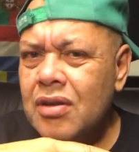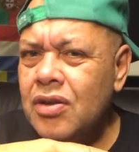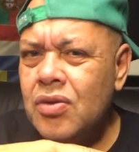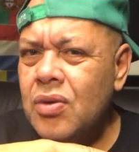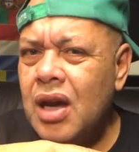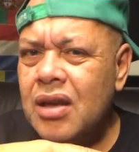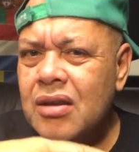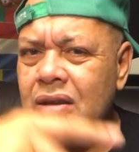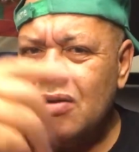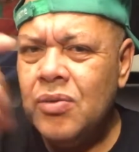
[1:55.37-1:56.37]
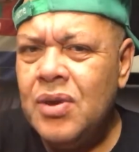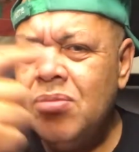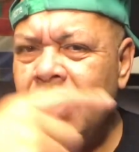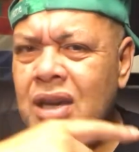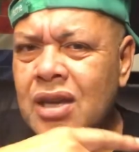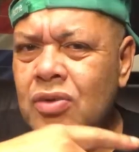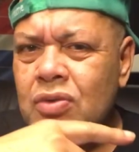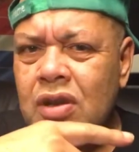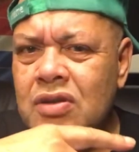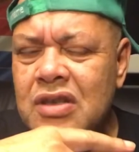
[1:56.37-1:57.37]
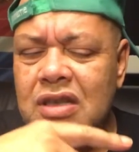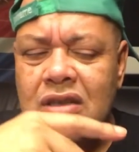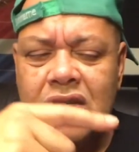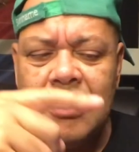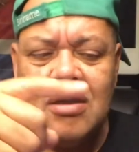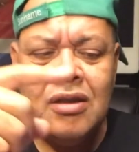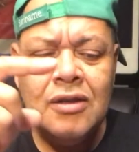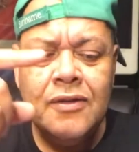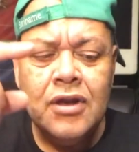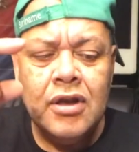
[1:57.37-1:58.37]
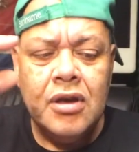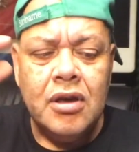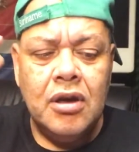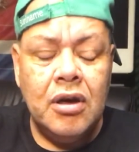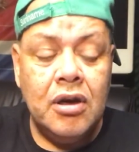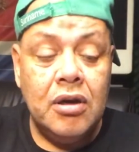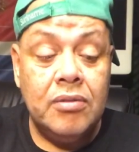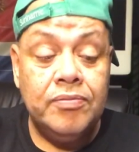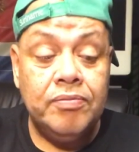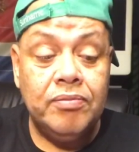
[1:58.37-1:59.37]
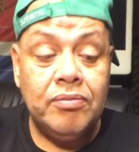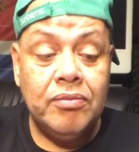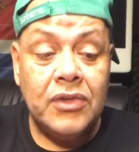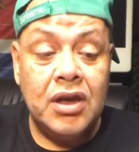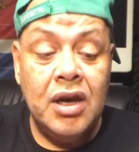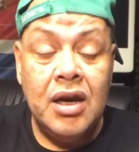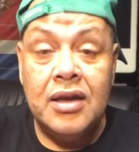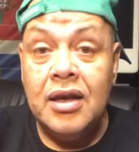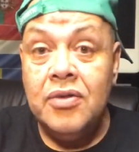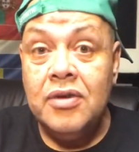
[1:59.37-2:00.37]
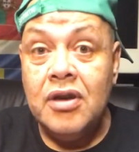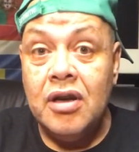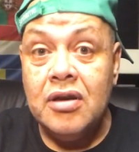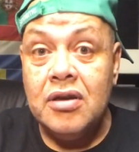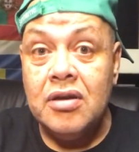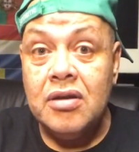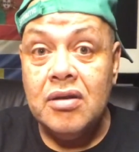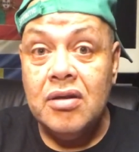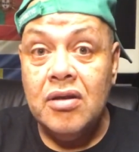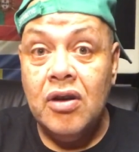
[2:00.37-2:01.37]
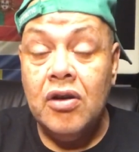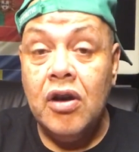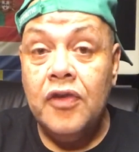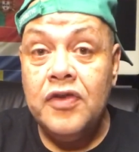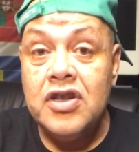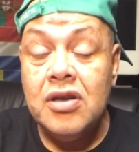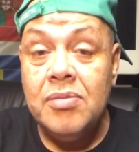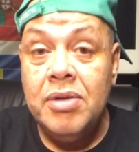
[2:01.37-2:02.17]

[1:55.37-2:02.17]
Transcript: a Nougat way back in 2016. Um, yeah, and then we got unofficial